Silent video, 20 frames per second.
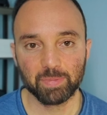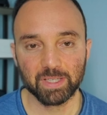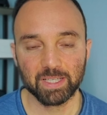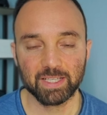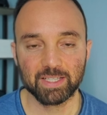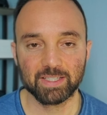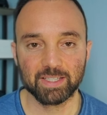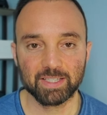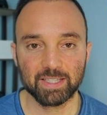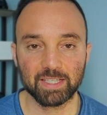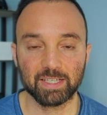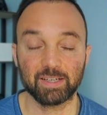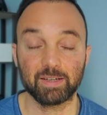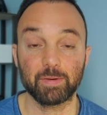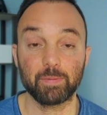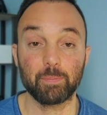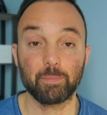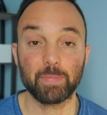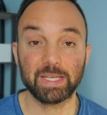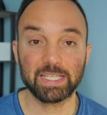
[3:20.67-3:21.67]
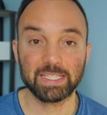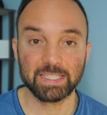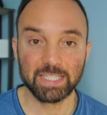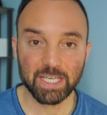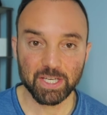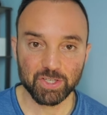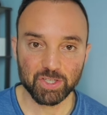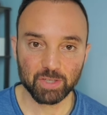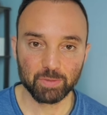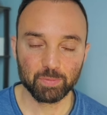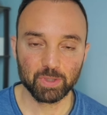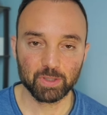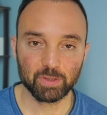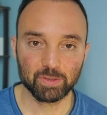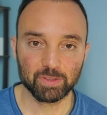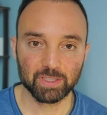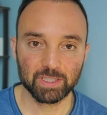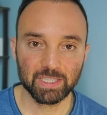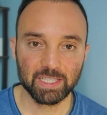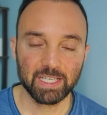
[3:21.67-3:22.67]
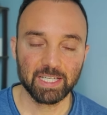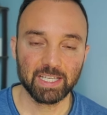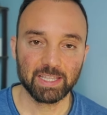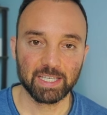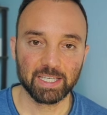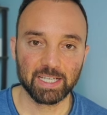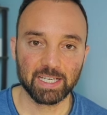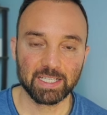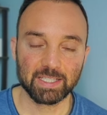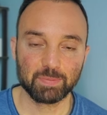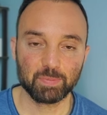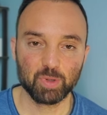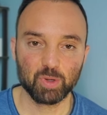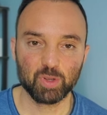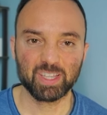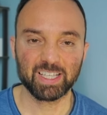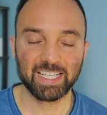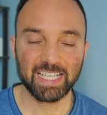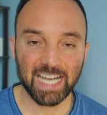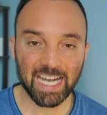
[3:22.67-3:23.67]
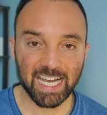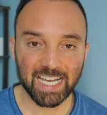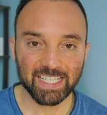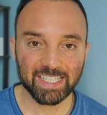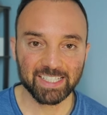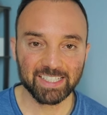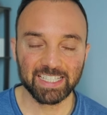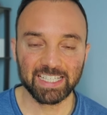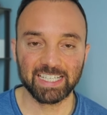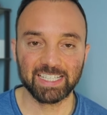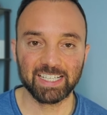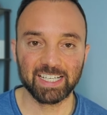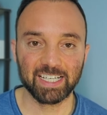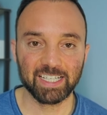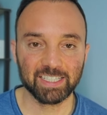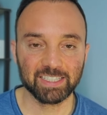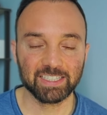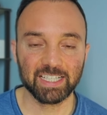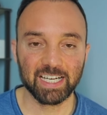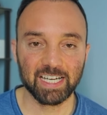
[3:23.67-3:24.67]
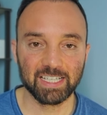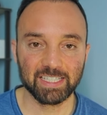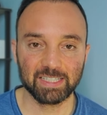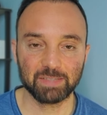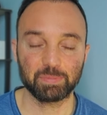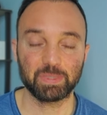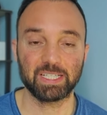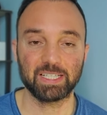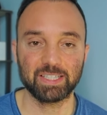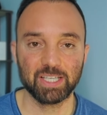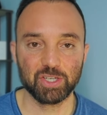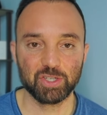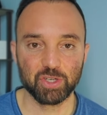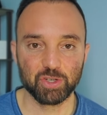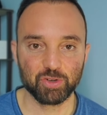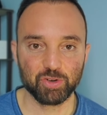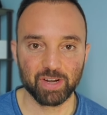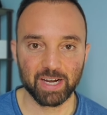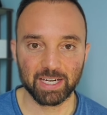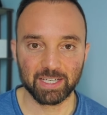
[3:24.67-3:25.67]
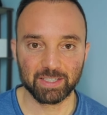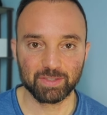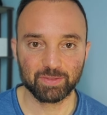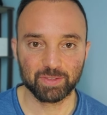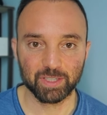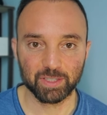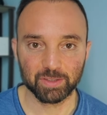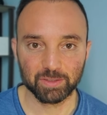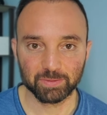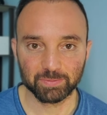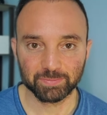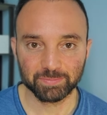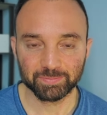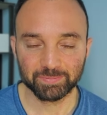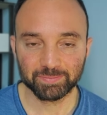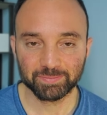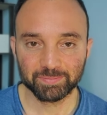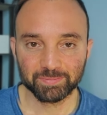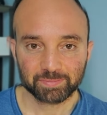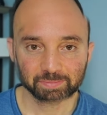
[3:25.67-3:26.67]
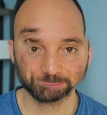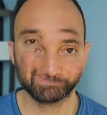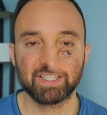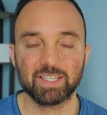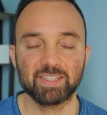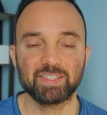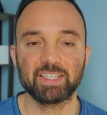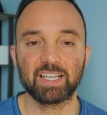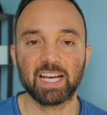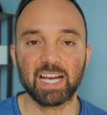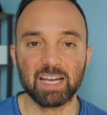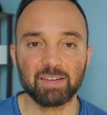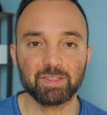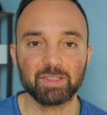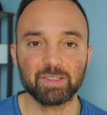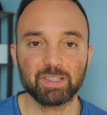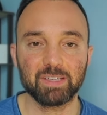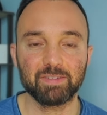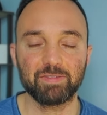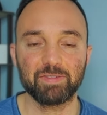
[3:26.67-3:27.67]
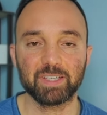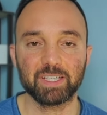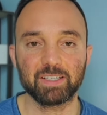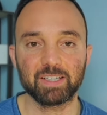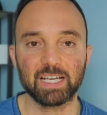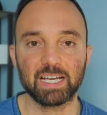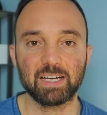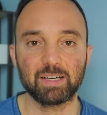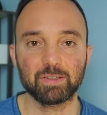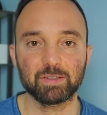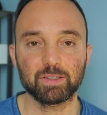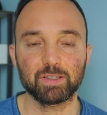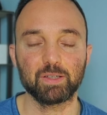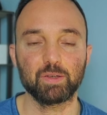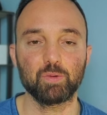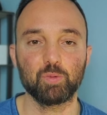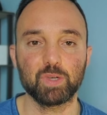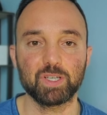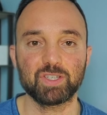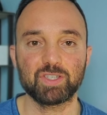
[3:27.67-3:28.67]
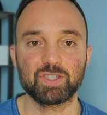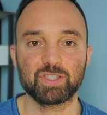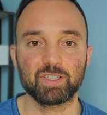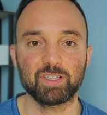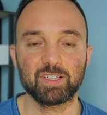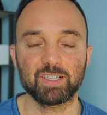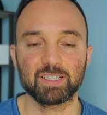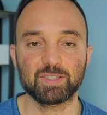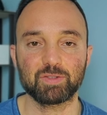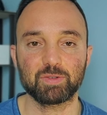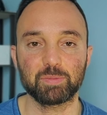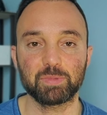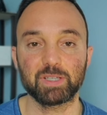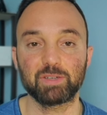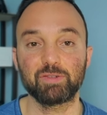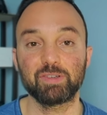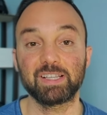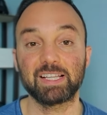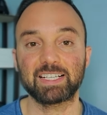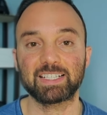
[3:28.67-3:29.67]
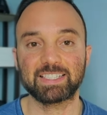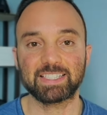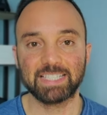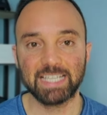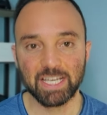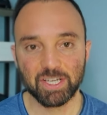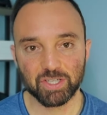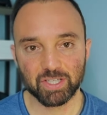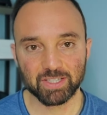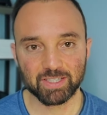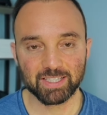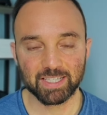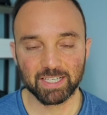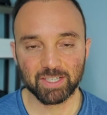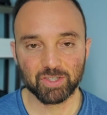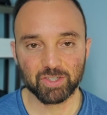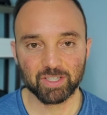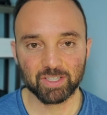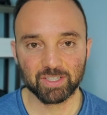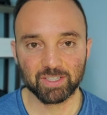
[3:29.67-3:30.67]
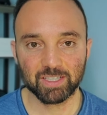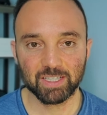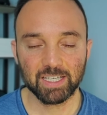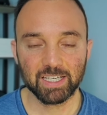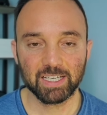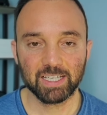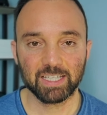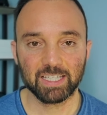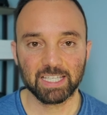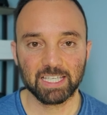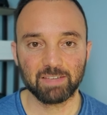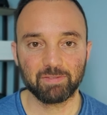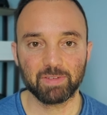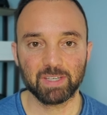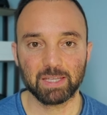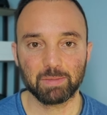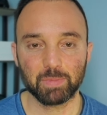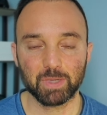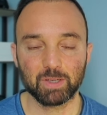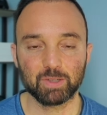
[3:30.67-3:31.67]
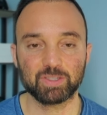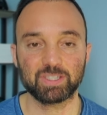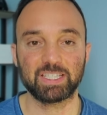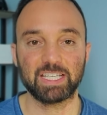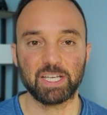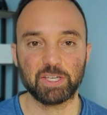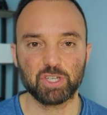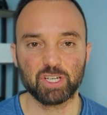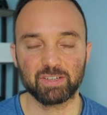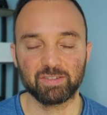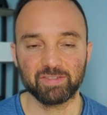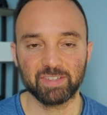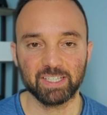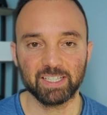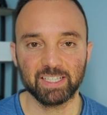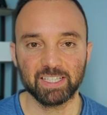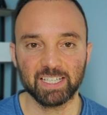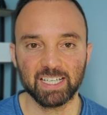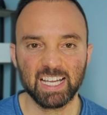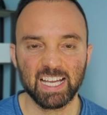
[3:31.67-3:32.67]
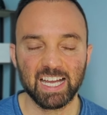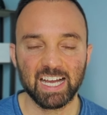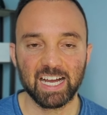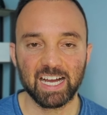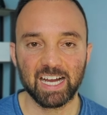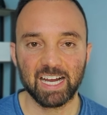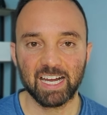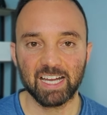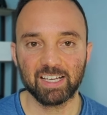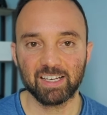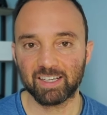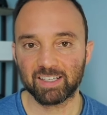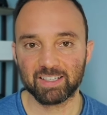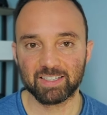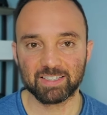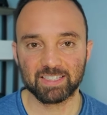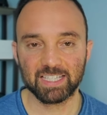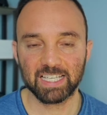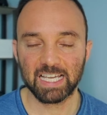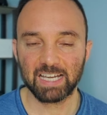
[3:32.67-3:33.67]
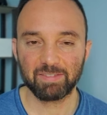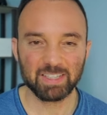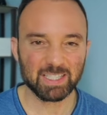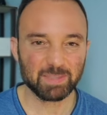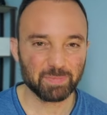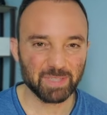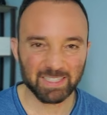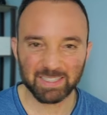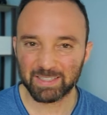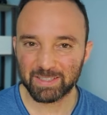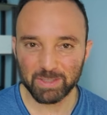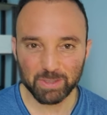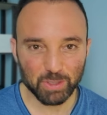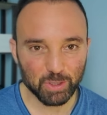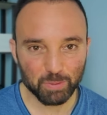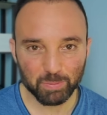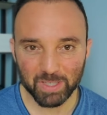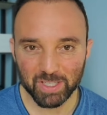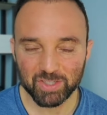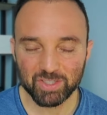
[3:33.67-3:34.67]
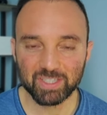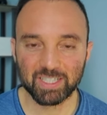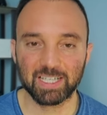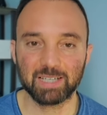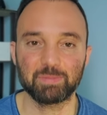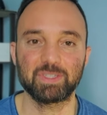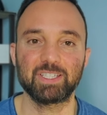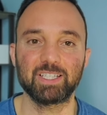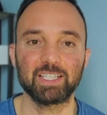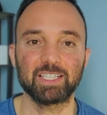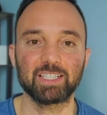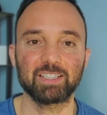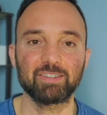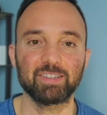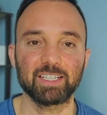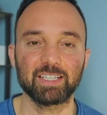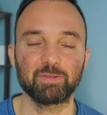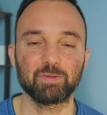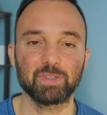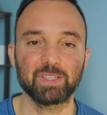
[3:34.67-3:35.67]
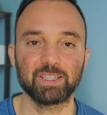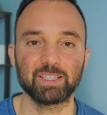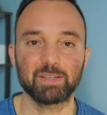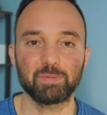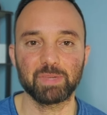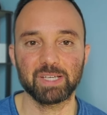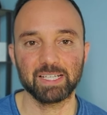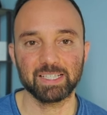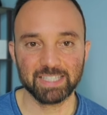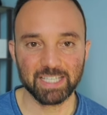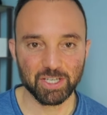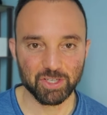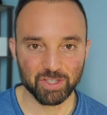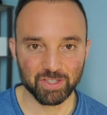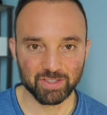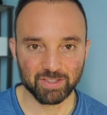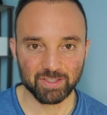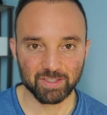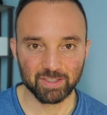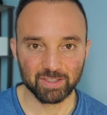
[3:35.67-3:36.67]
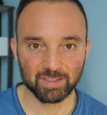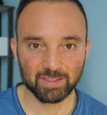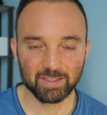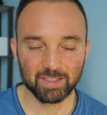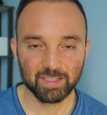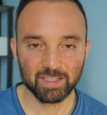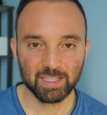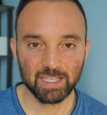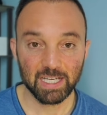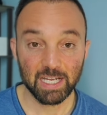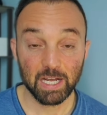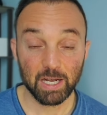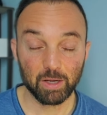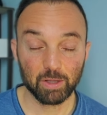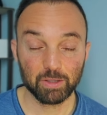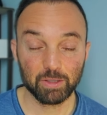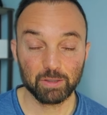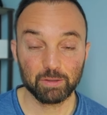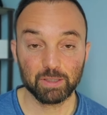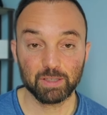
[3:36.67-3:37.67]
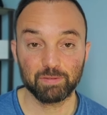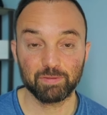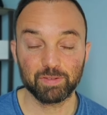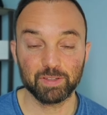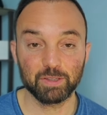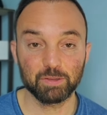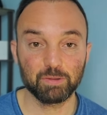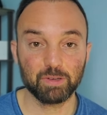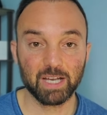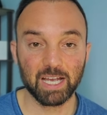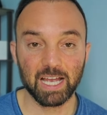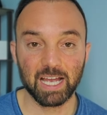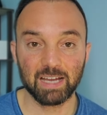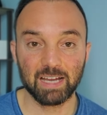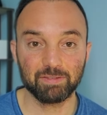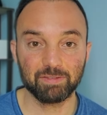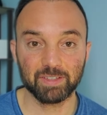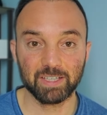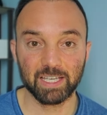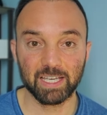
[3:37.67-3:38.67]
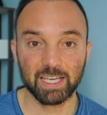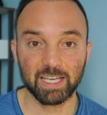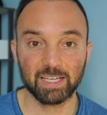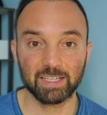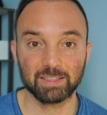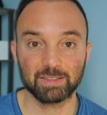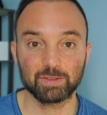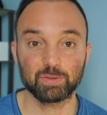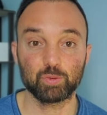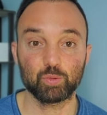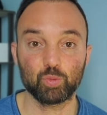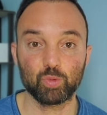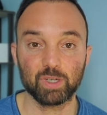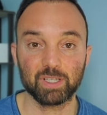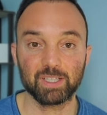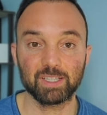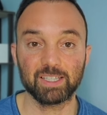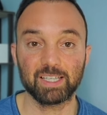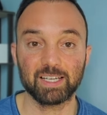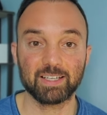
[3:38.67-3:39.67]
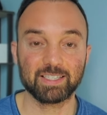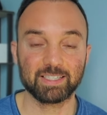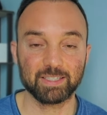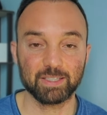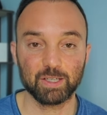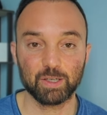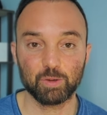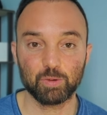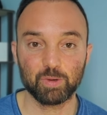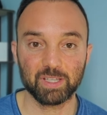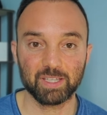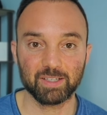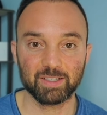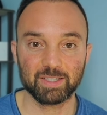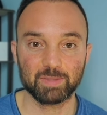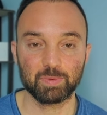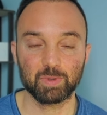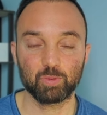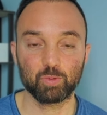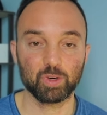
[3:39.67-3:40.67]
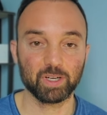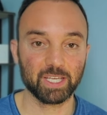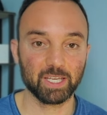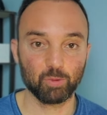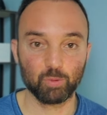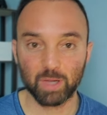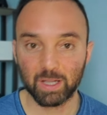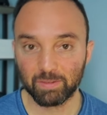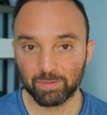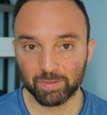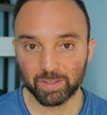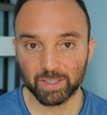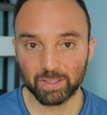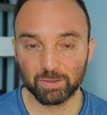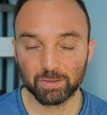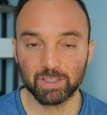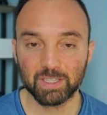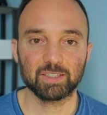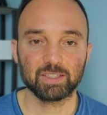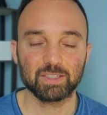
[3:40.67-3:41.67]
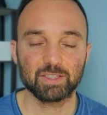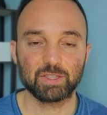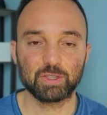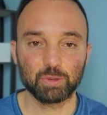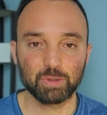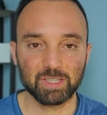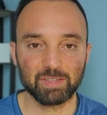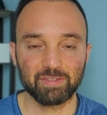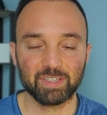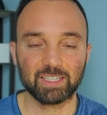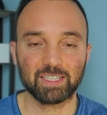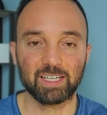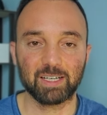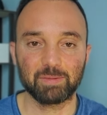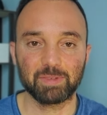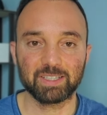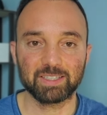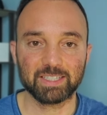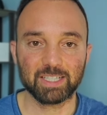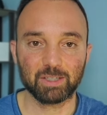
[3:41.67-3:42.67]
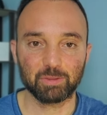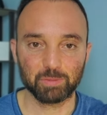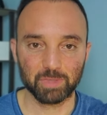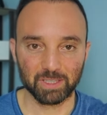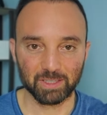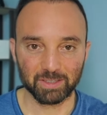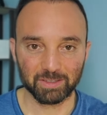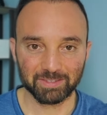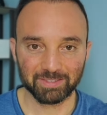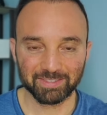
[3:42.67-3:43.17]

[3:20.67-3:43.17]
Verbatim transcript: is their meditation mode that has both guided and unguided meditation tracks for you. But since I've already figured out which songs from the relaxation section give me the most H R V, I honestly haven't spent too much time tinkering with their meditation songs. Although if you have and want to let us know whether it's been working well for you, do leave a comment down below.